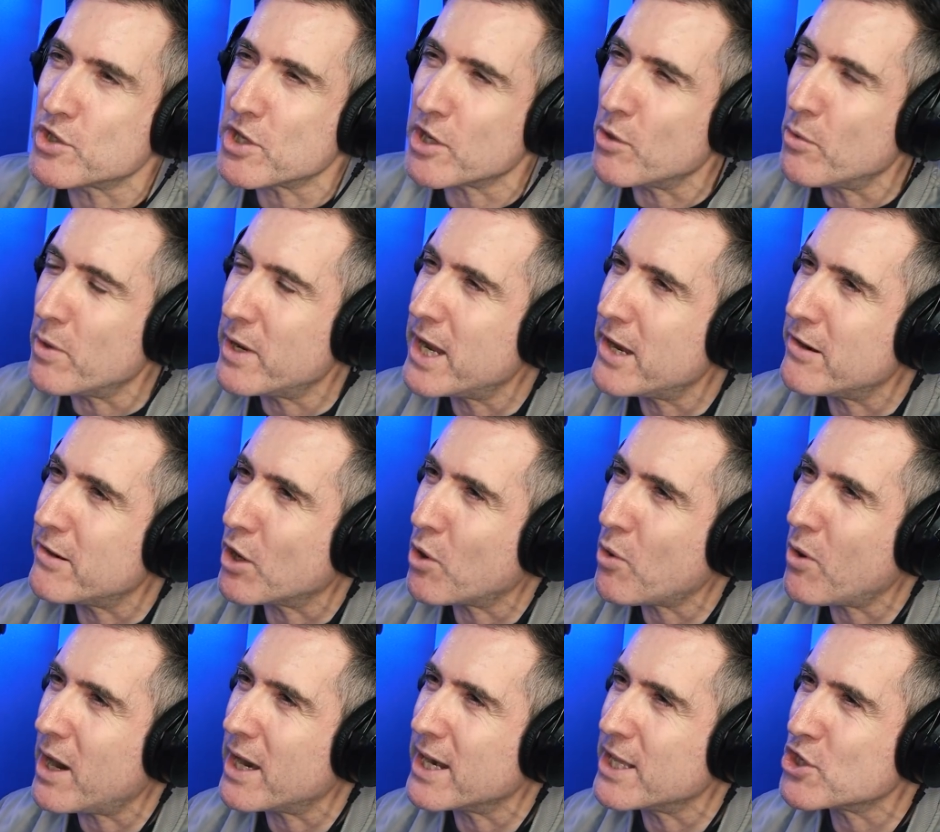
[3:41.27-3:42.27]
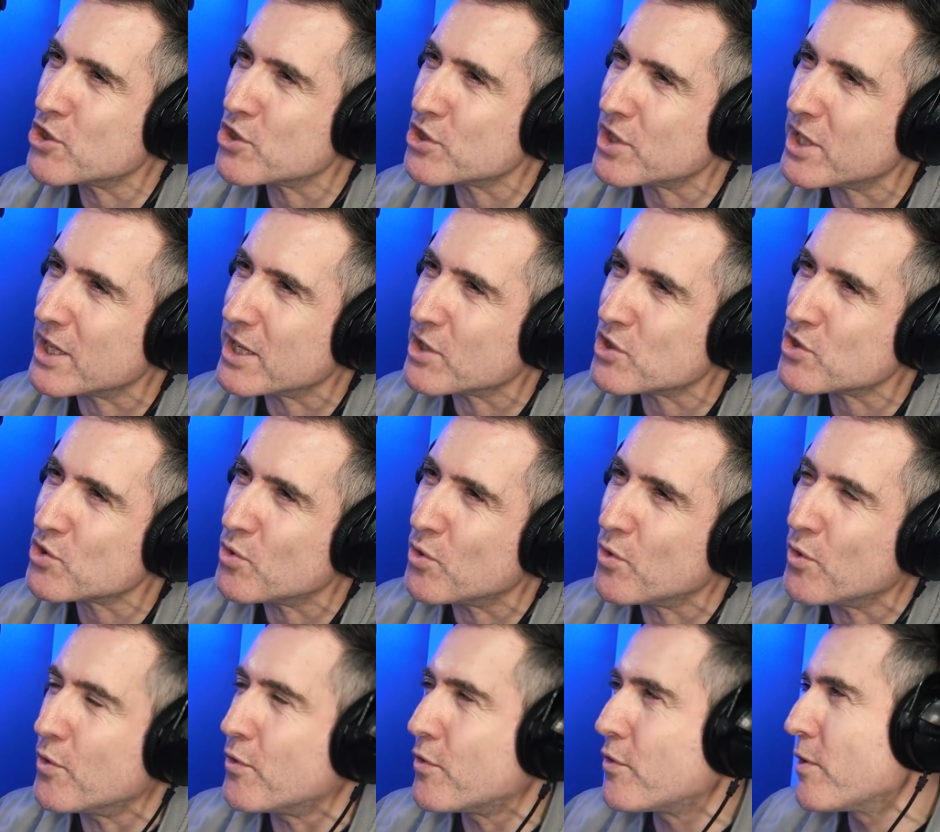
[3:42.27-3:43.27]
So you were hearing quite an interesting
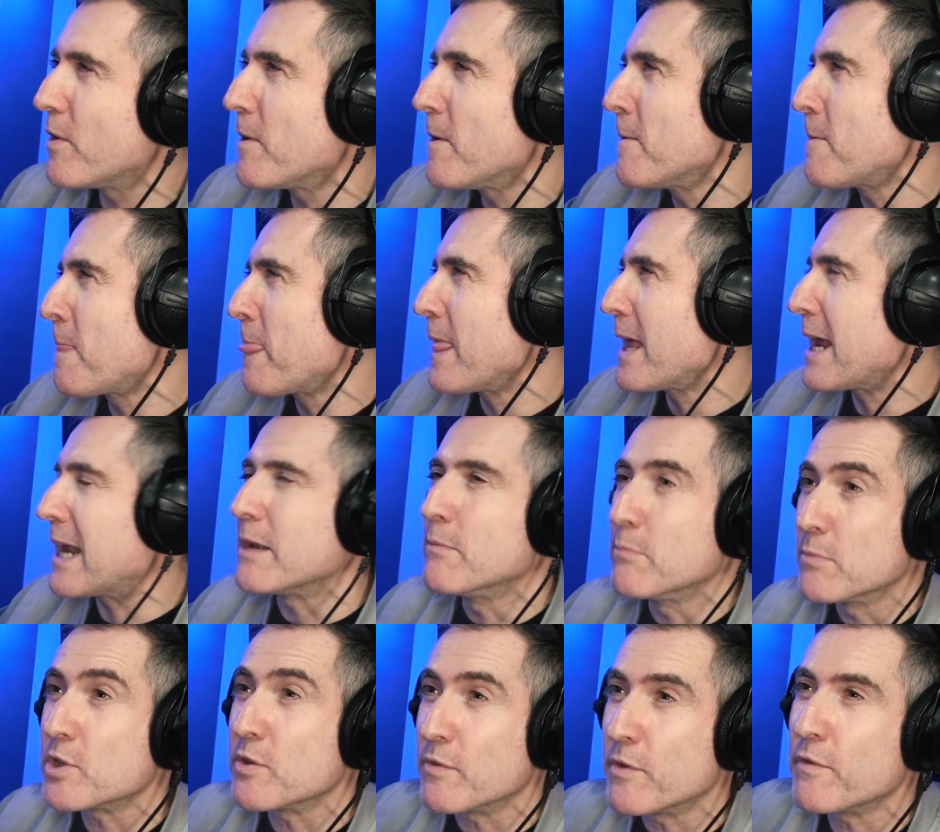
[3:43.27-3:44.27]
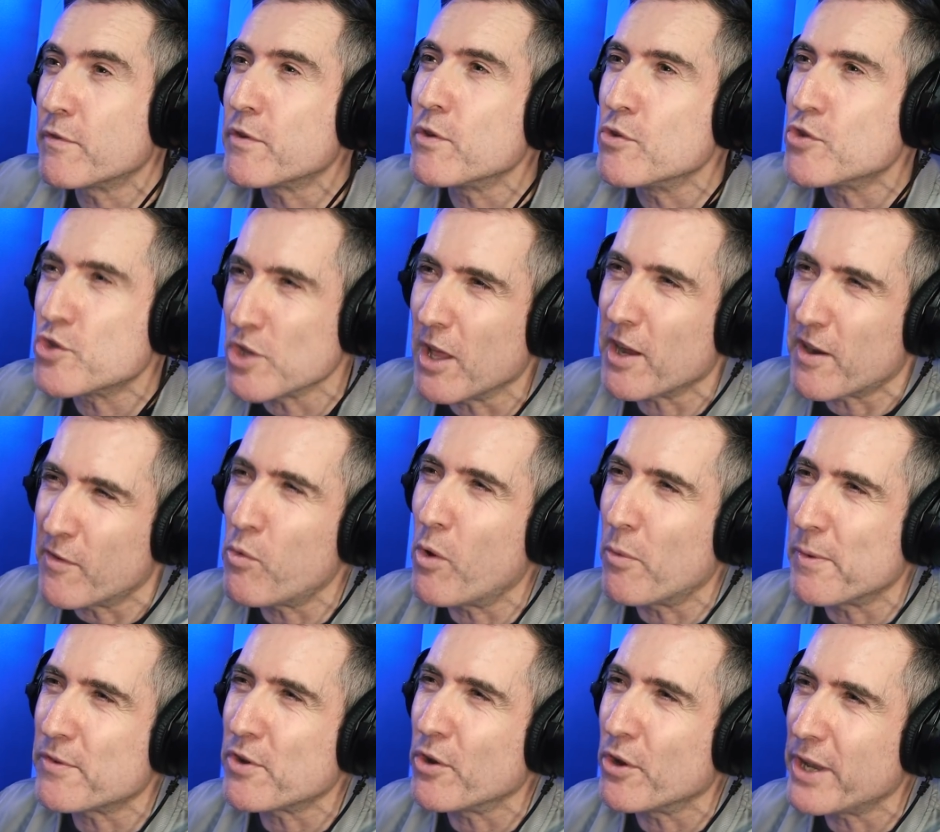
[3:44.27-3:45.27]
sort of glimpse of the future, like of what
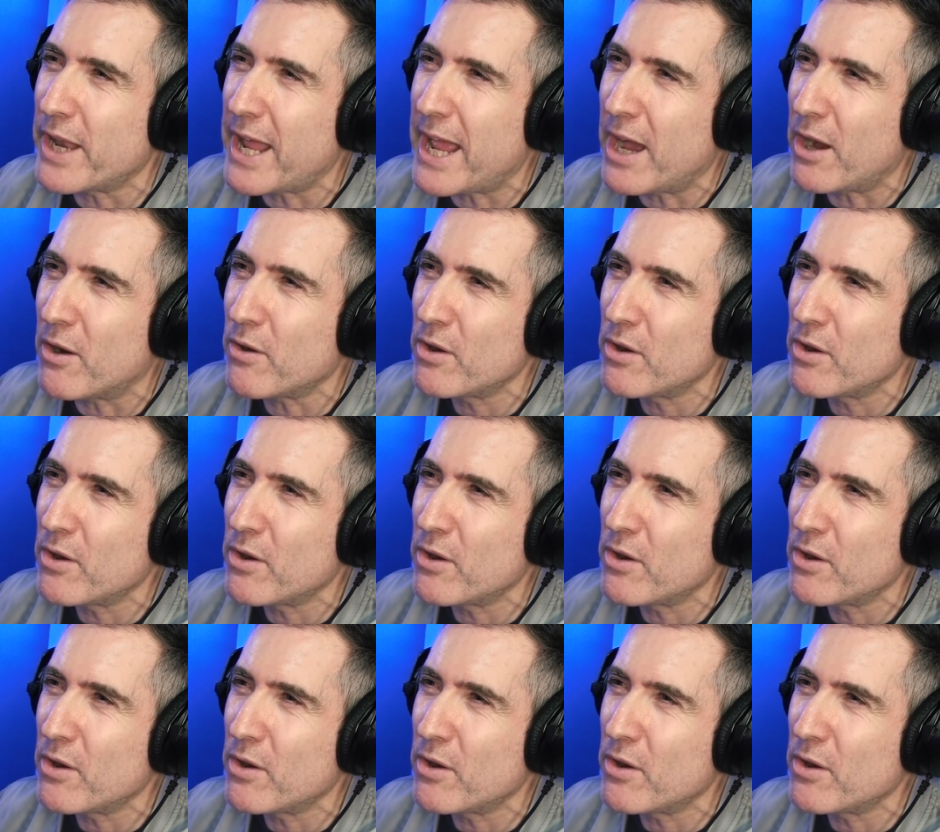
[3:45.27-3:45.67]
we've got now.